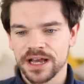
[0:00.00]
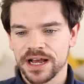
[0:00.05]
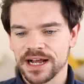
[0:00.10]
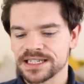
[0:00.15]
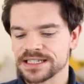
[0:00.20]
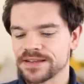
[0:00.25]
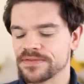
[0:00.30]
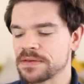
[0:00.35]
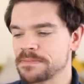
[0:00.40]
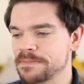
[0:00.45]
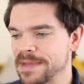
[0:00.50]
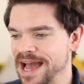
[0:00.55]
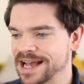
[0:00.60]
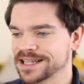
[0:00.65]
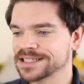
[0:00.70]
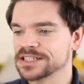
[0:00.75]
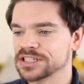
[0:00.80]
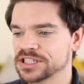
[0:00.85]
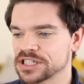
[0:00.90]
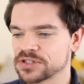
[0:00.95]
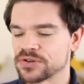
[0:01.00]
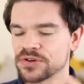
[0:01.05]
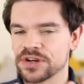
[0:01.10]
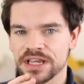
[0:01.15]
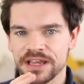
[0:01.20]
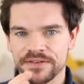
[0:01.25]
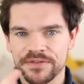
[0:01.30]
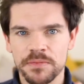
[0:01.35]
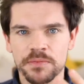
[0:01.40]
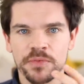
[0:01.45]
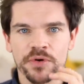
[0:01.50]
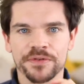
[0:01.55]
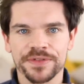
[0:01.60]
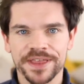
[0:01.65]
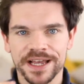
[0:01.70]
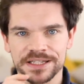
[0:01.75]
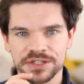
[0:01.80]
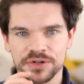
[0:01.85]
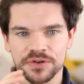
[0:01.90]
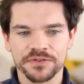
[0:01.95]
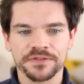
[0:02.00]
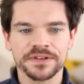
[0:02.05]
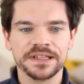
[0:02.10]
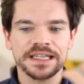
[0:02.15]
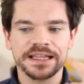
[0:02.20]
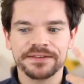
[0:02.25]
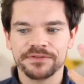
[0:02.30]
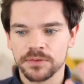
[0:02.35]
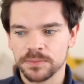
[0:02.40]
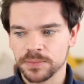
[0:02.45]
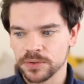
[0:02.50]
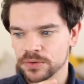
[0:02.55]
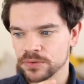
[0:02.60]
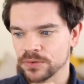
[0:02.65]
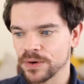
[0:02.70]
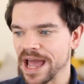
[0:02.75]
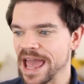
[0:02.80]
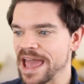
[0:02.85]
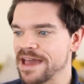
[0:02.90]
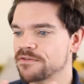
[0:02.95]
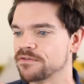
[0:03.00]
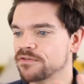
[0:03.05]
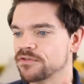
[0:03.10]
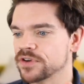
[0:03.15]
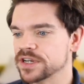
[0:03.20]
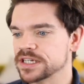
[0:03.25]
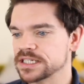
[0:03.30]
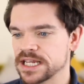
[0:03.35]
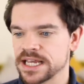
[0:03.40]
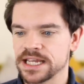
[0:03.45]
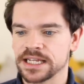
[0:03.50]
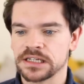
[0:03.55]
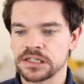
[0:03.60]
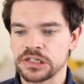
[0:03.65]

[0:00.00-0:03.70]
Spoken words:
And something matte is just gonna give it more of that sort of livable, everyday